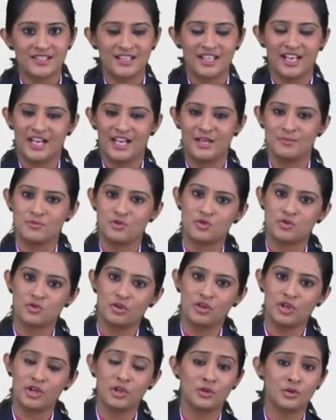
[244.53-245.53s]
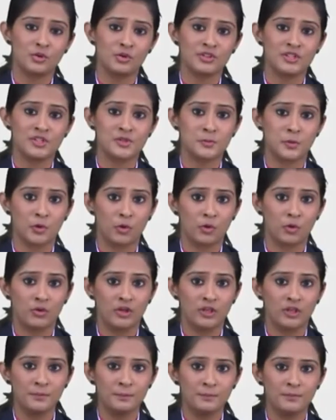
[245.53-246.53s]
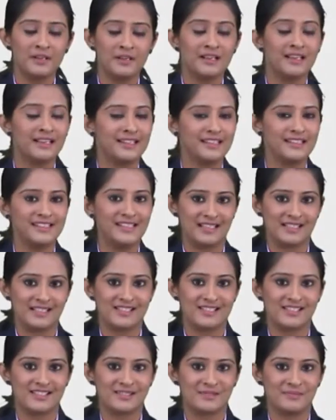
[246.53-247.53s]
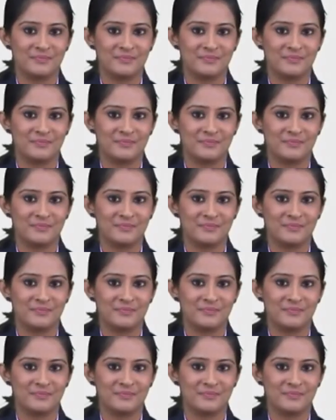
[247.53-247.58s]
I'm sure you know this proverb. Yes.